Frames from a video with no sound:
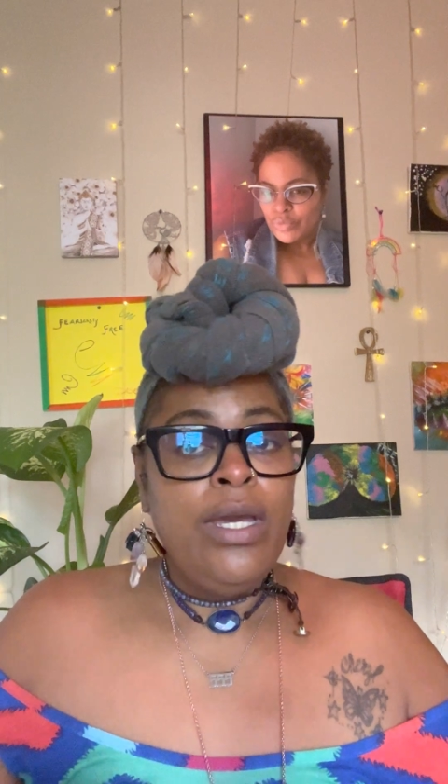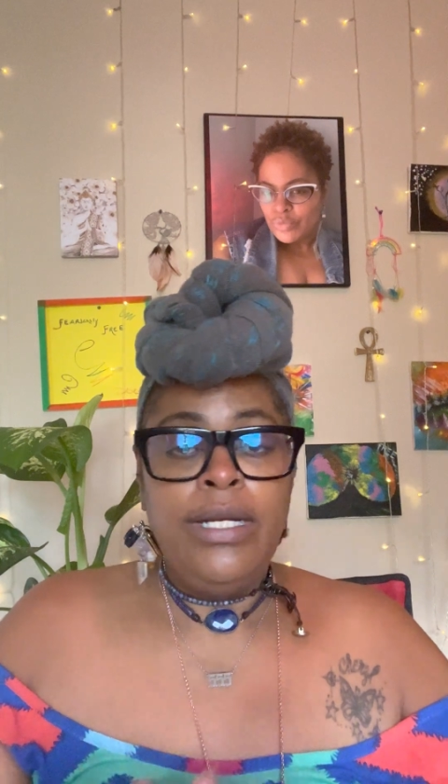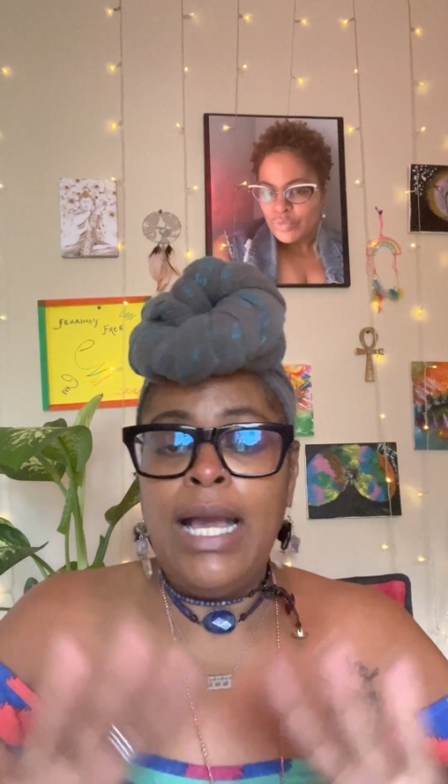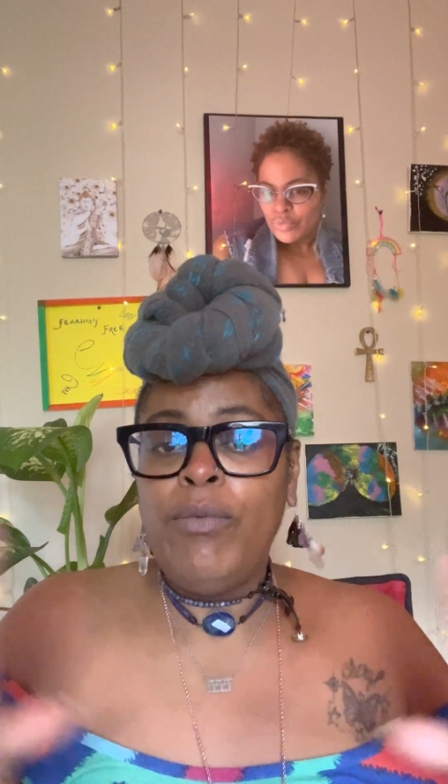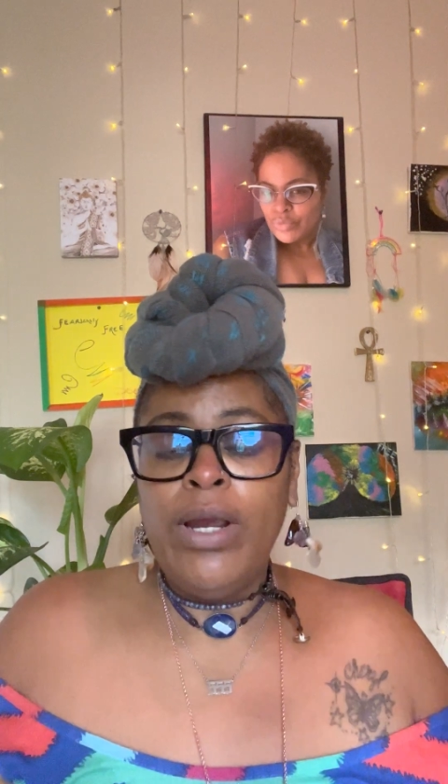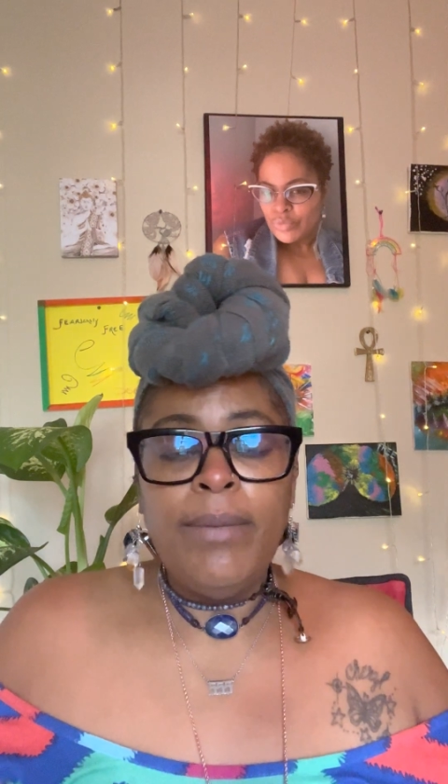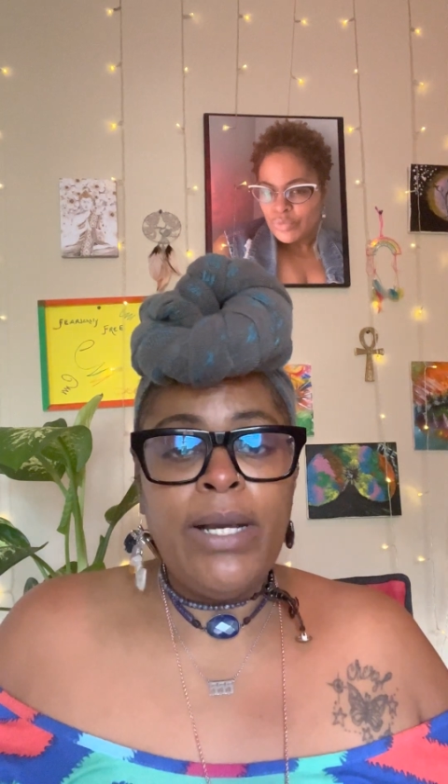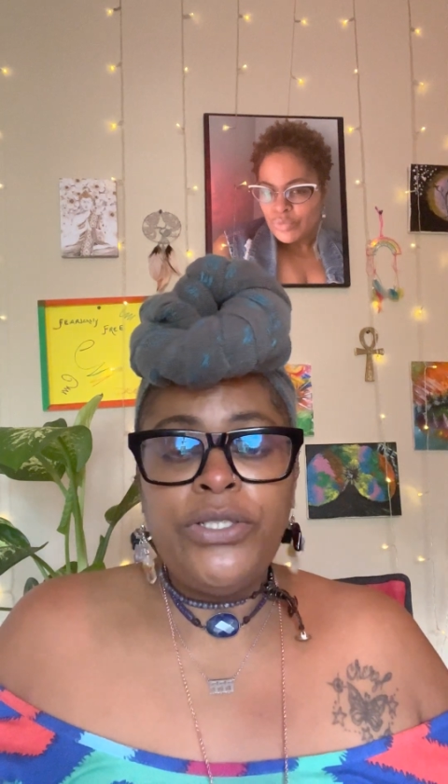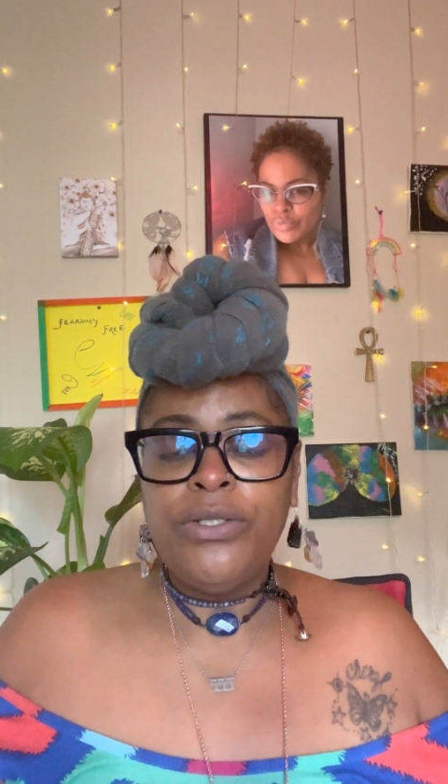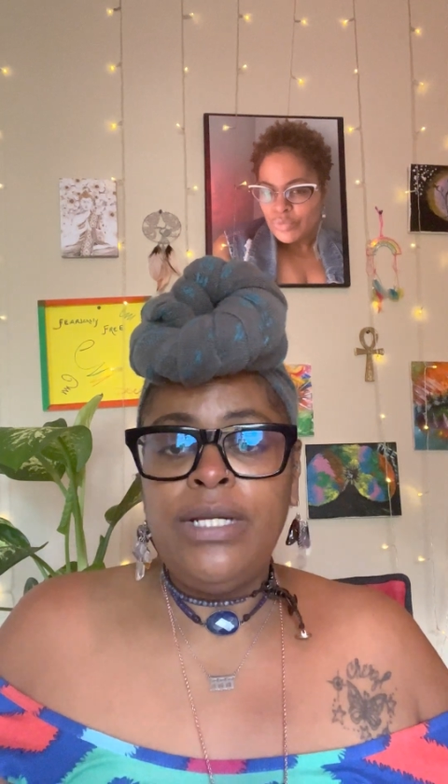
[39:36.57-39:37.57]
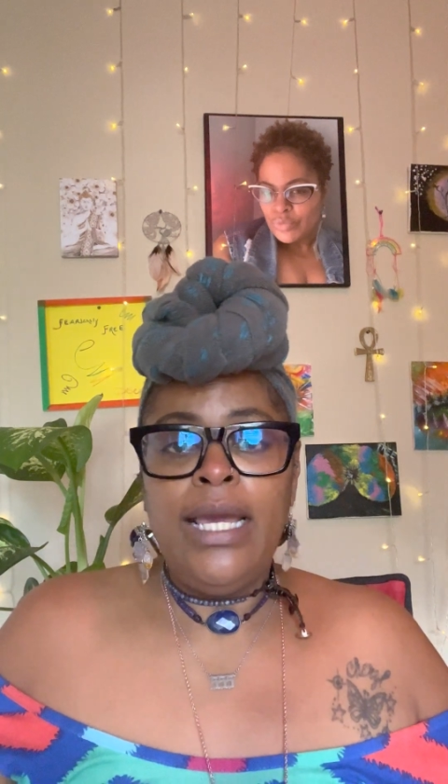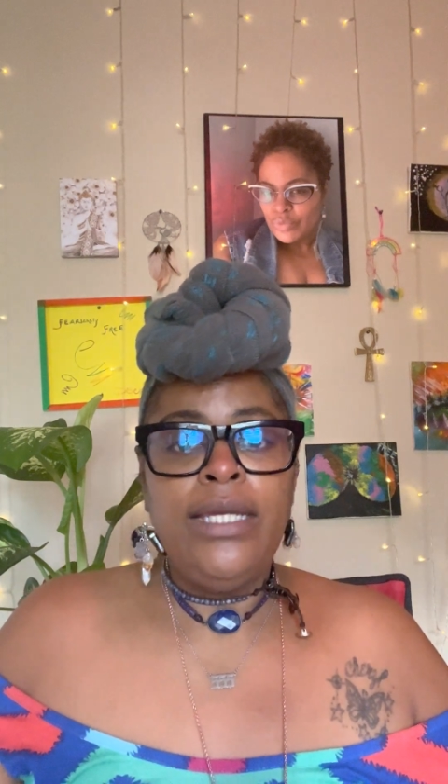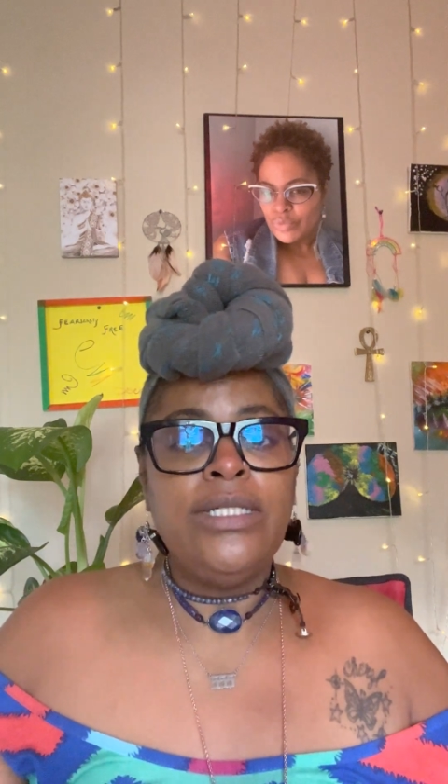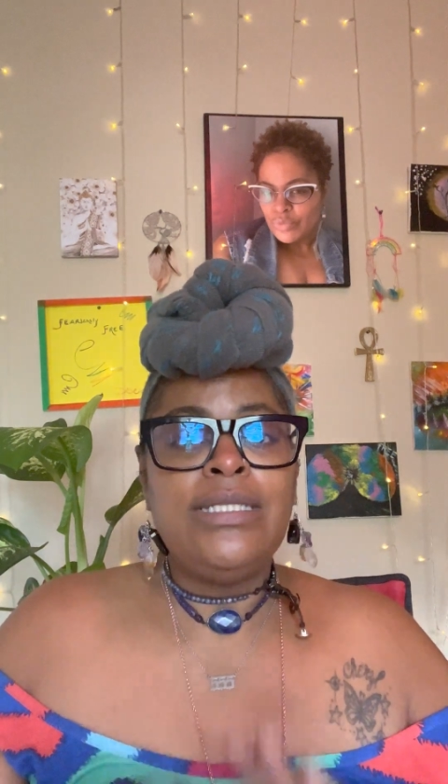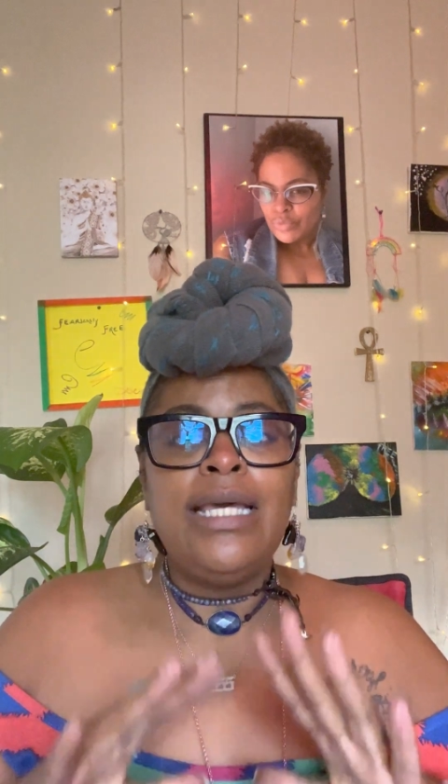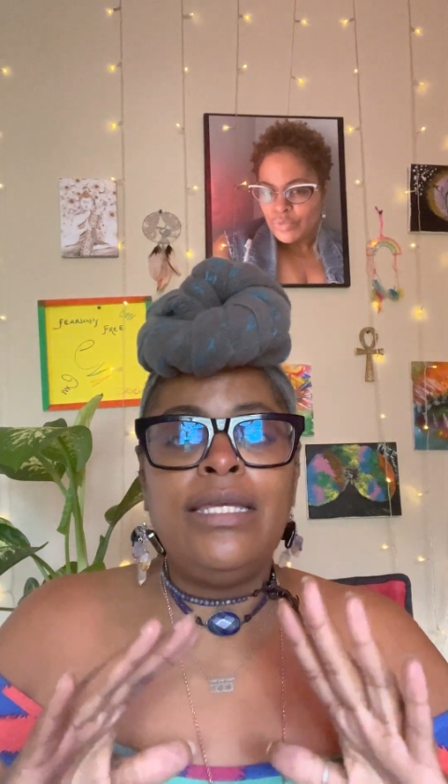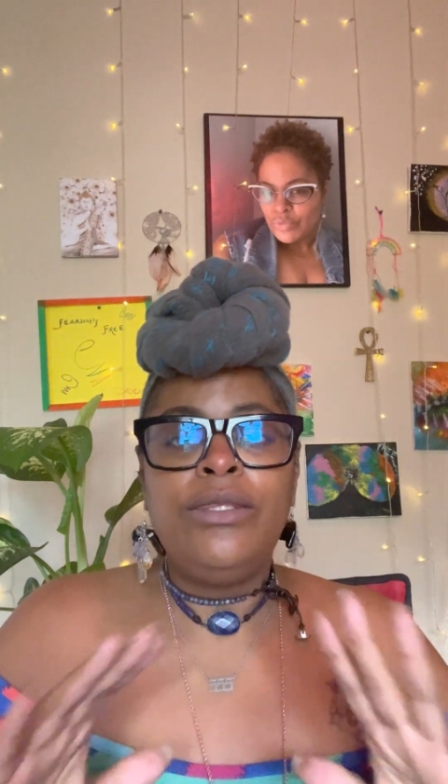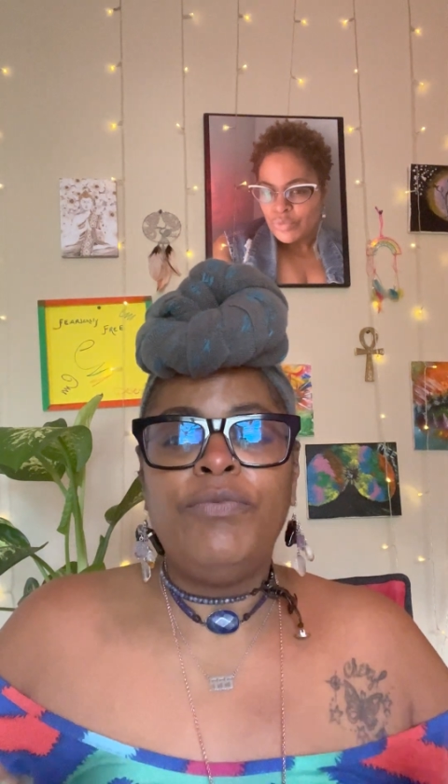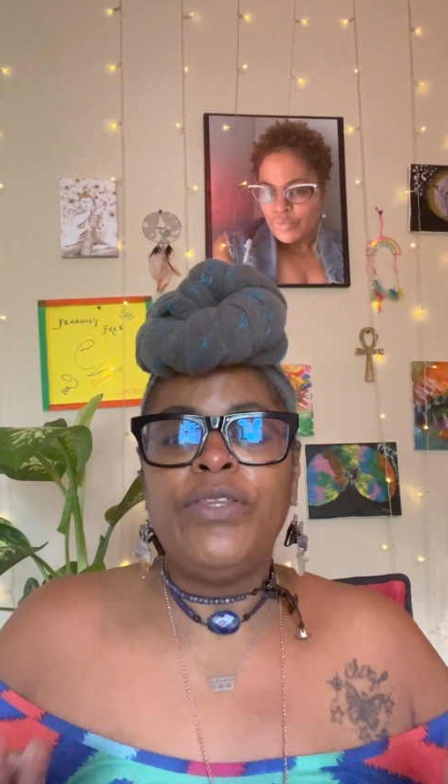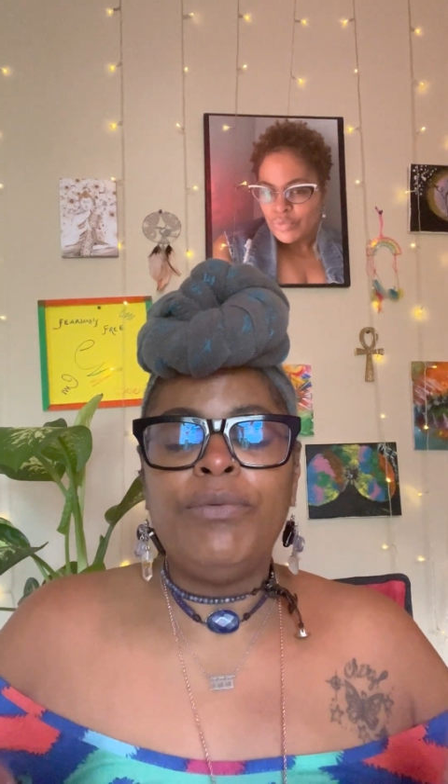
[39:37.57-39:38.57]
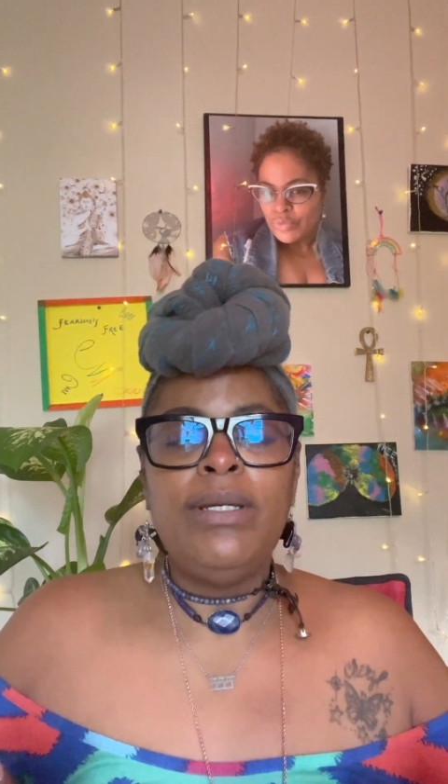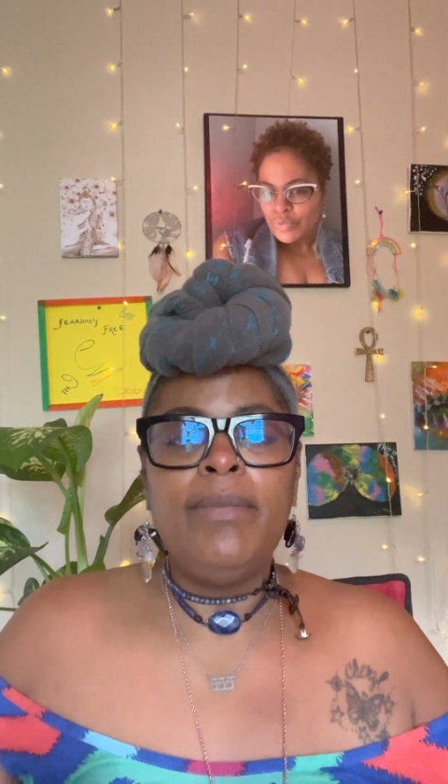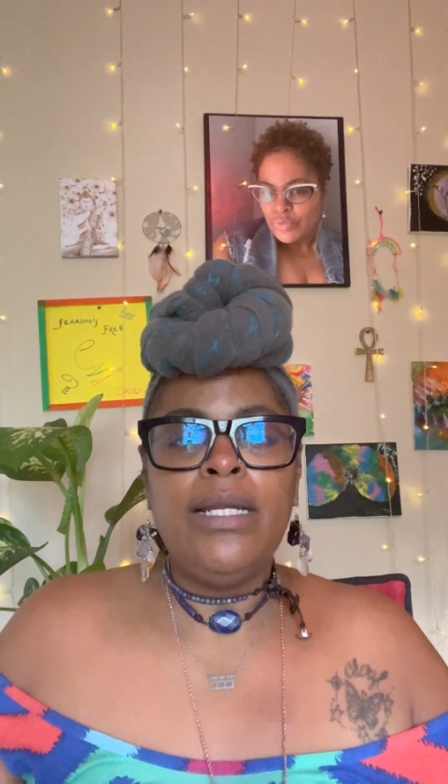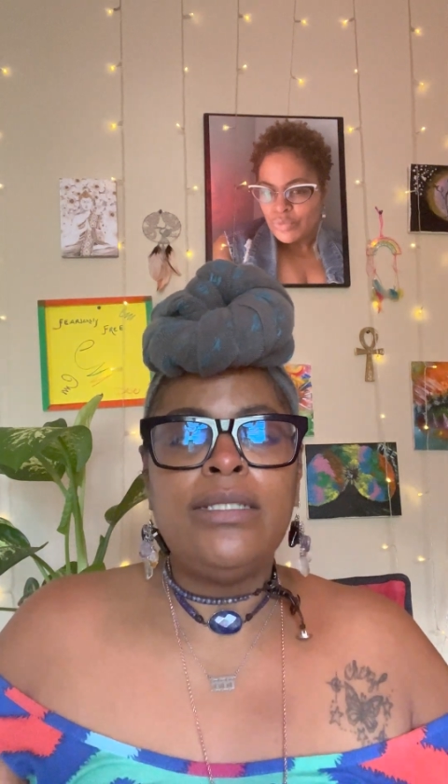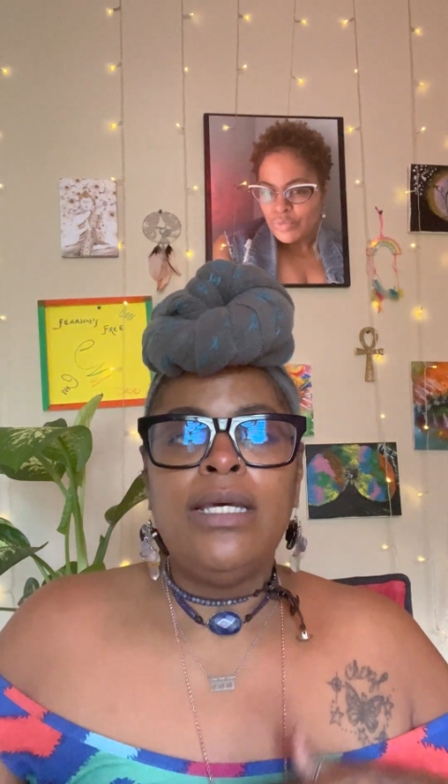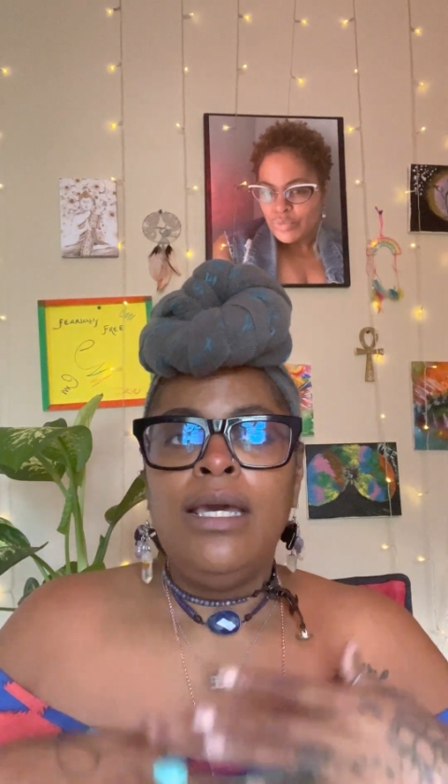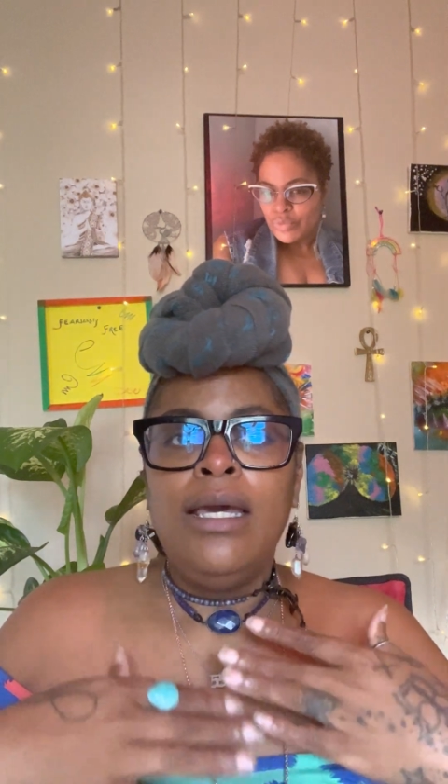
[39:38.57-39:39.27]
not worrying about your day, just say for 3 minutes,